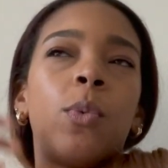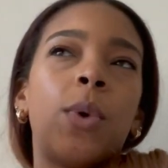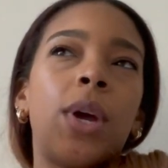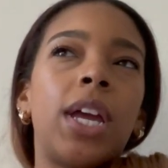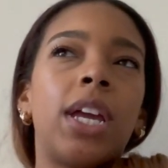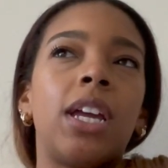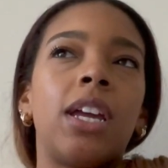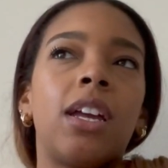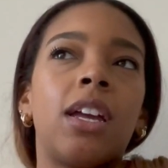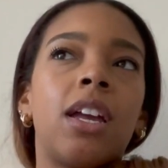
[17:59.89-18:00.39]

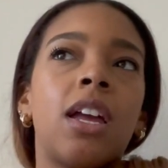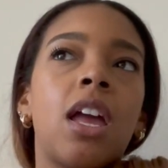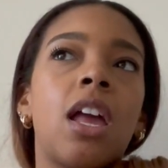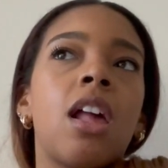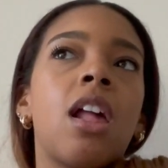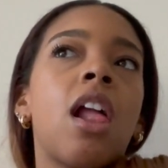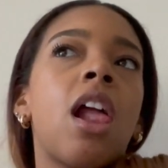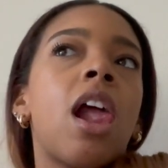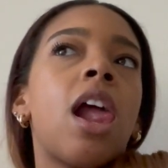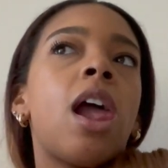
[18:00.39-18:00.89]
wait,
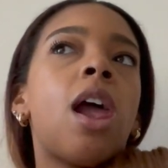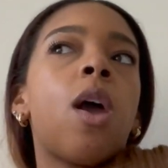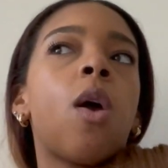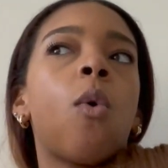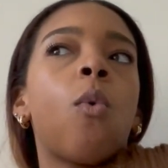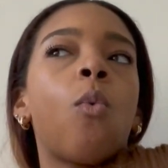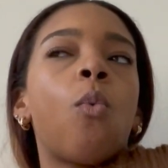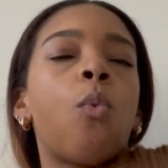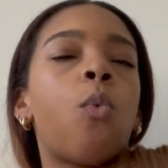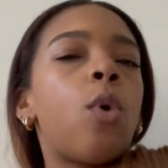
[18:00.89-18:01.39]

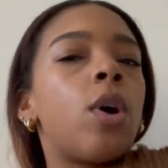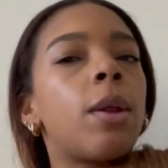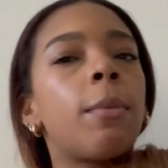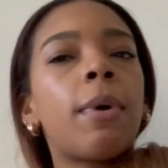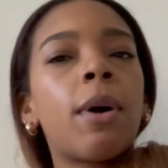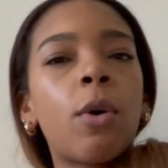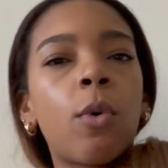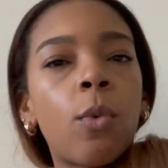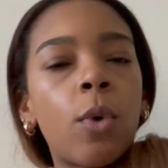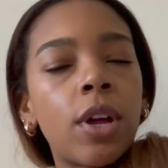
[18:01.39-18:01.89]
what
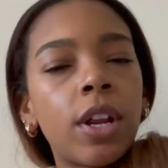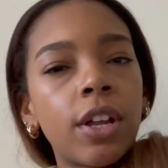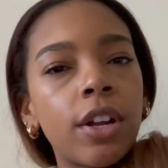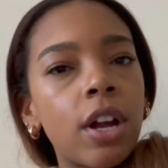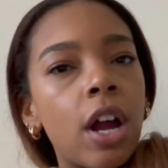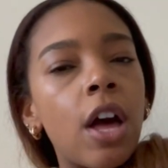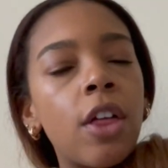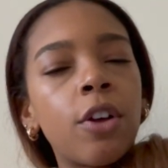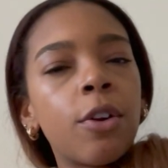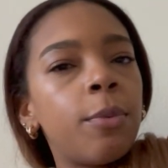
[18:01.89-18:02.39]
about one of your other